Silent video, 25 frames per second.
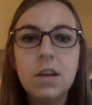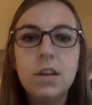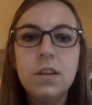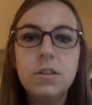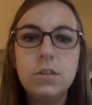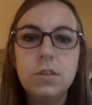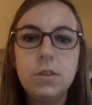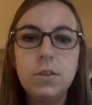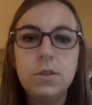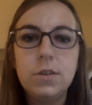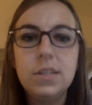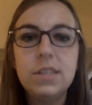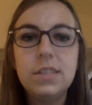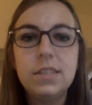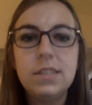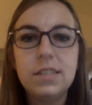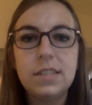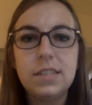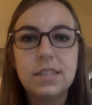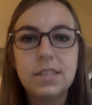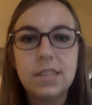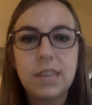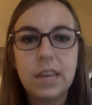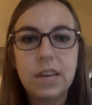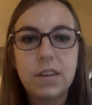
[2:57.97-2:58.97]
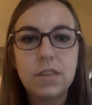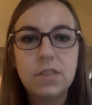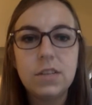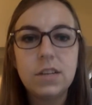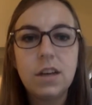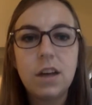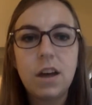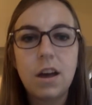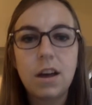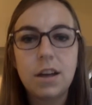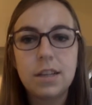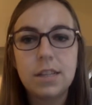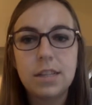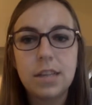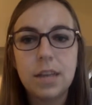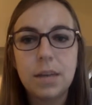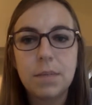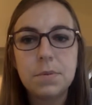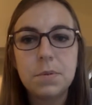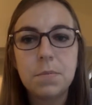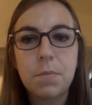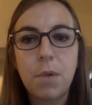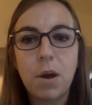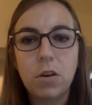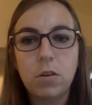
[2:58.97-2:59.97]
students see skills and
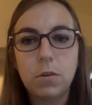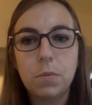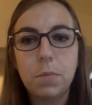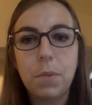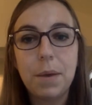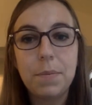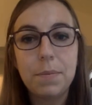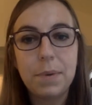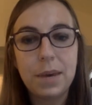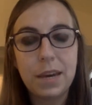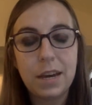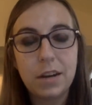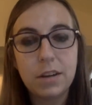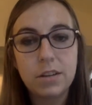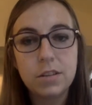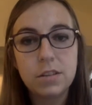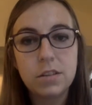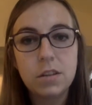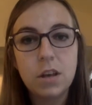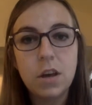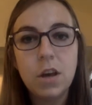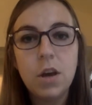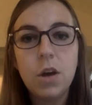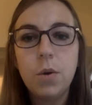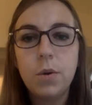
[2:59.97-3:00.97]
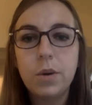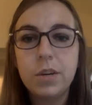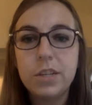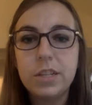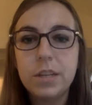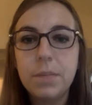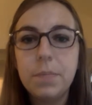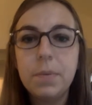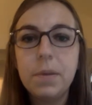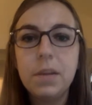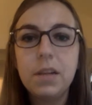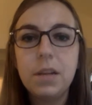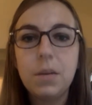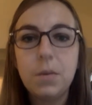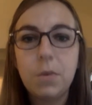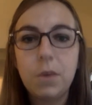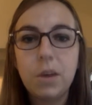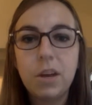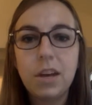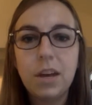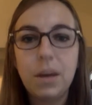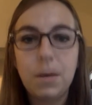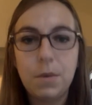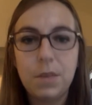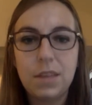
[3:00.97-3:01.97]
concepts modeled by peers, who are typically
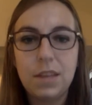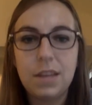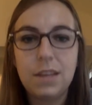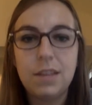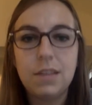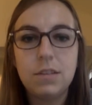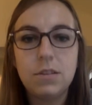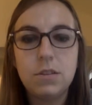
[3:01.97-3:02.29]
working within the